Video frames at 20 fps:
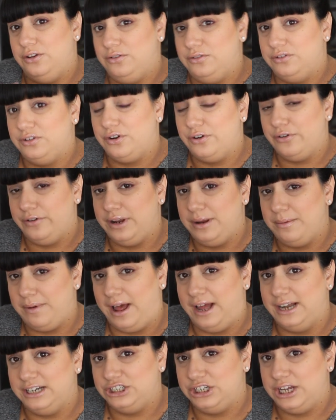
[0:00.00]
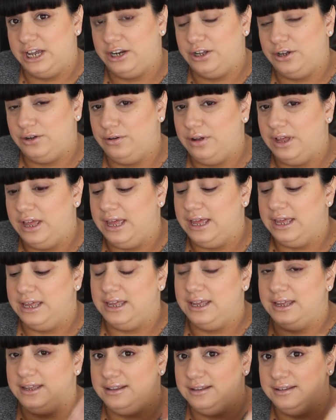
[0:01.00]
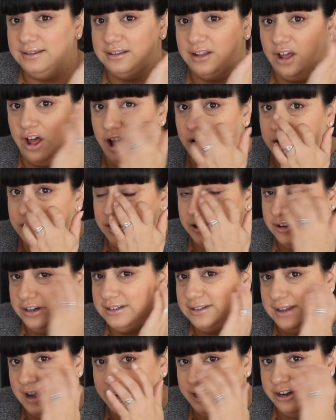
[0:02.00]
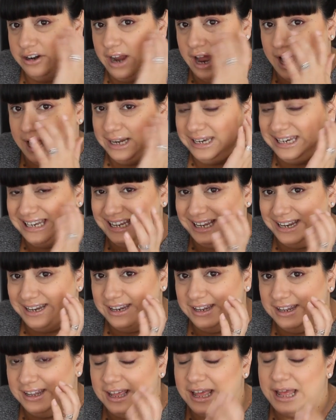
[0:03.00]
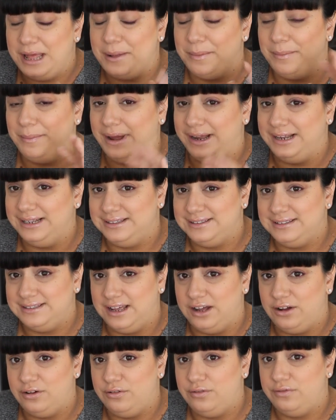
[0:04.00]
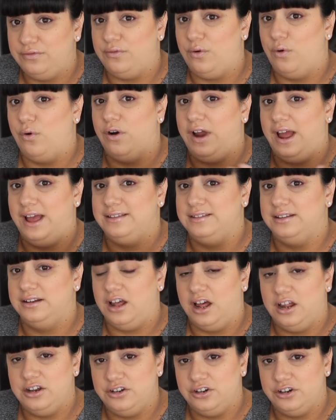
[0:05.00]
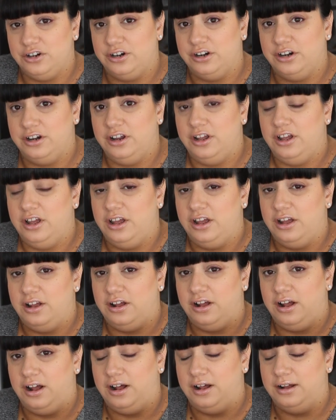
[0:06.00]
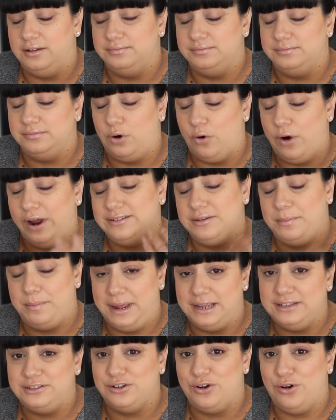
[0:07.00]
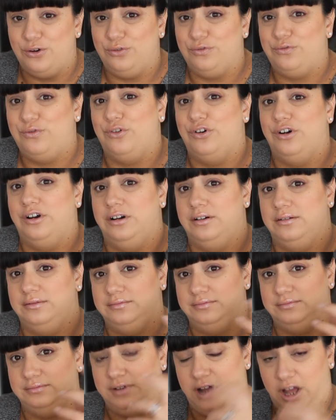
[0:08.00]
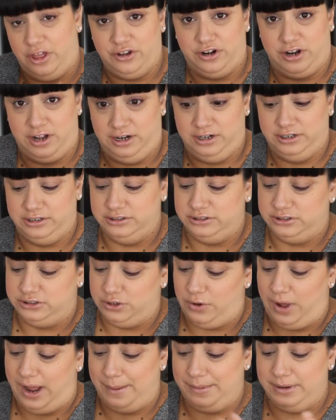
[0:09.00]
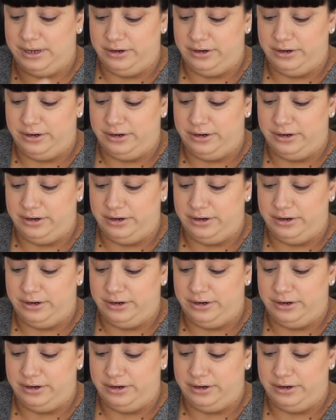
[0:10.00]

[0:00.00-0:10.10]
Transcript: use the cream eyeshadow is on your entire eyelid by itself, or as an under, or as a base coat for other colors. So I'm